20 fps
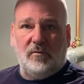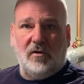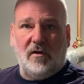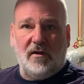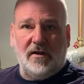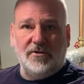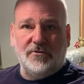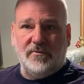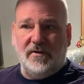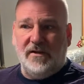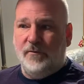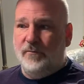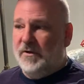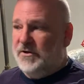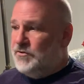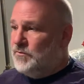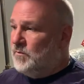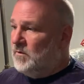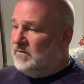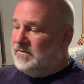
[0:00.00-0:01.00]
laundry,
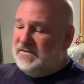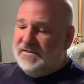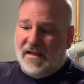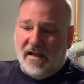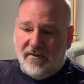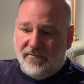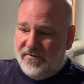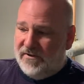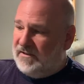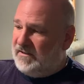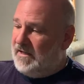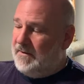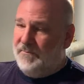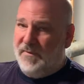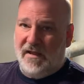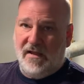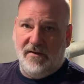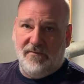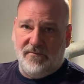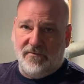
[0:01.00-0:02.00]
which will definitely
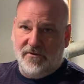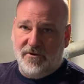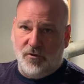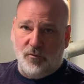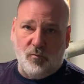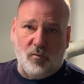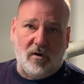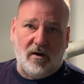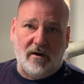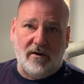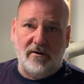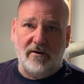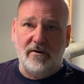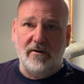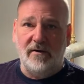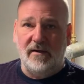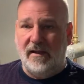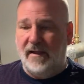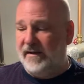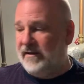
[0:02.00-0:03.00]
pay for your water
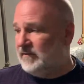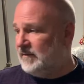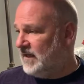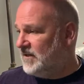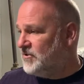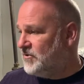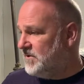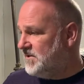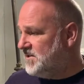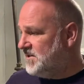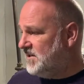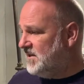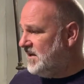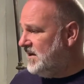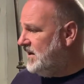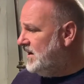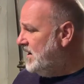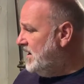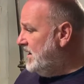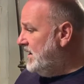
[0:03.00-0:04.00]
and
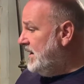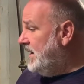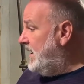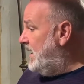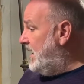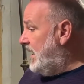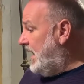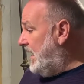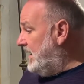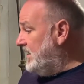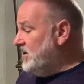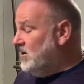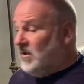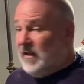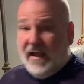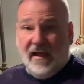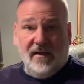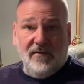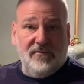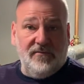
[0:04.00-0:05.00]
electricity, and you'll
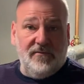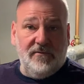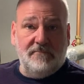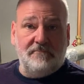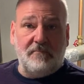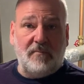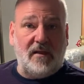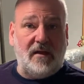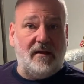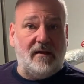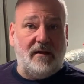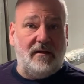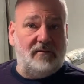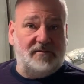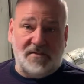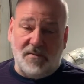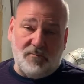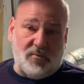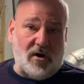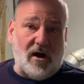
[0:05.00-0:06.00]
have
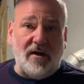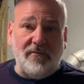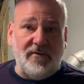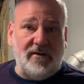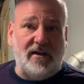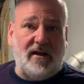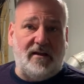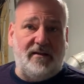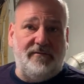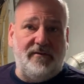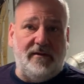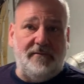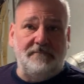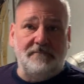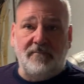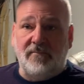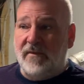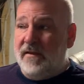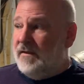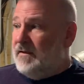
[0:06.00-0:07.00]
some profit out of it.
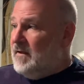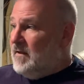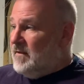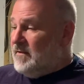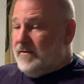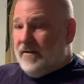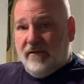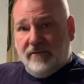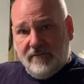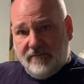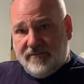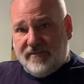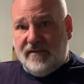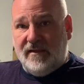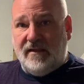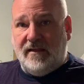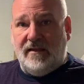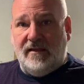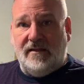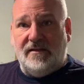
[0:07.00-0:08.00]
The other
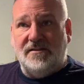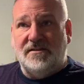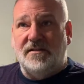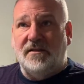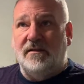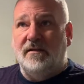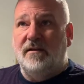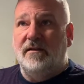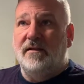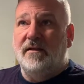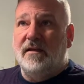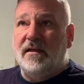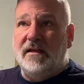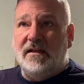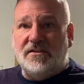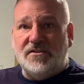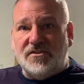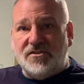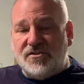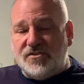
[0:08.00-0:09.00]
thing is,
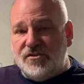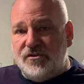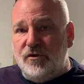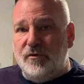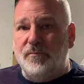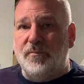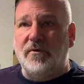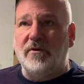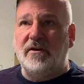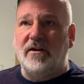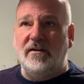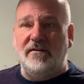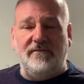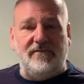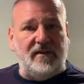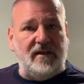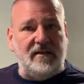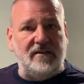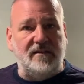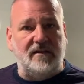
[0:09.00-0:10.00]
it's super
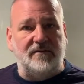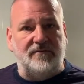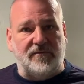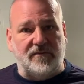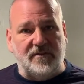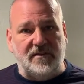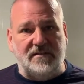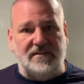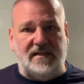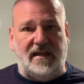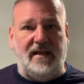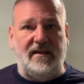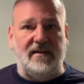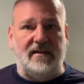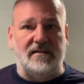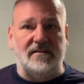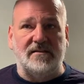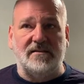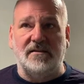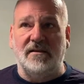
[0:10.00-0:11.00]
convenient for the
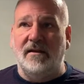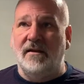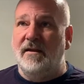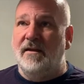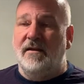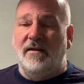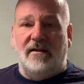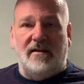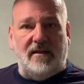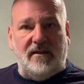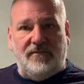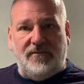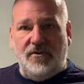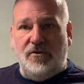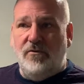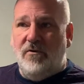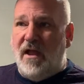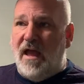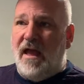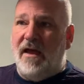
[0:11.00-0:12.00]
tenants. If
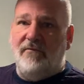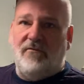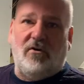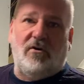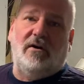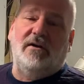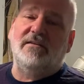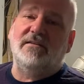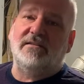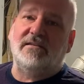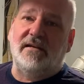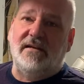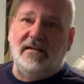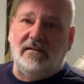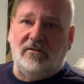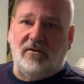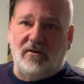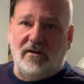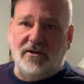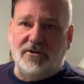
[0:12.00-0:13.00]
you have on-site
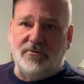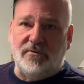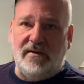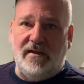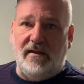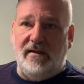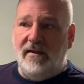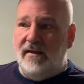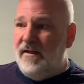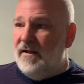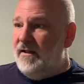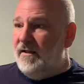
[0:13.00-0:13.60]
laundry,